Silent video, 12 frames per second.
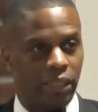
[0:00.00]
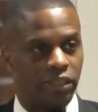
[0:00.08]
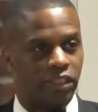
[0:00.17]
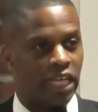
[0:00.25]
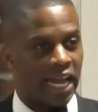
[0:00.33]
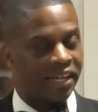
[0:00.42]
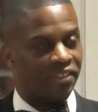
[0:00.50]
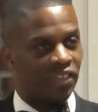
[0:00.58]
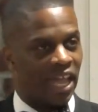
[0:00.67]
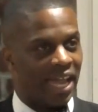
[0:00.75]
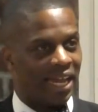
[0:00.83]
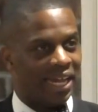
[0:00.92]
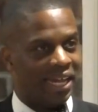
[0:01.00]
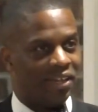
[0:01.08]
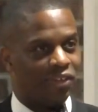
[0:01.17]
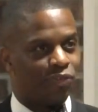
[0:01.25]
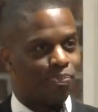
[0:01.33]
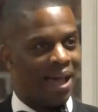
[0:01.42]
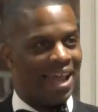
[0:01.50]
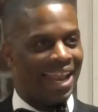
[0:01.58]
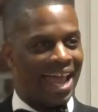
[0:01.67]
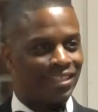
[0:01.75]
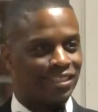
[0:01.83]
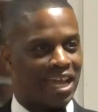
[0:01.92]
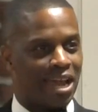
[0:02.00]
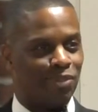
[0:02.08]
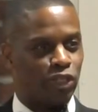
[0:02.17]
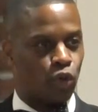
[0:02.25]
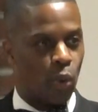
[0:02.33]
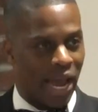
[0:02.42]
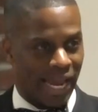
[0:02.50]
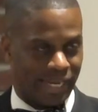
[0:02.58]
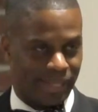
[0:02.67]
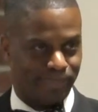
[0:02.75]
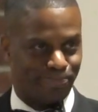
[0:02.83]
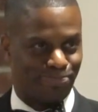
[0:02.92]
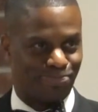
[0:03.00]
The second thing is my last name is Quick.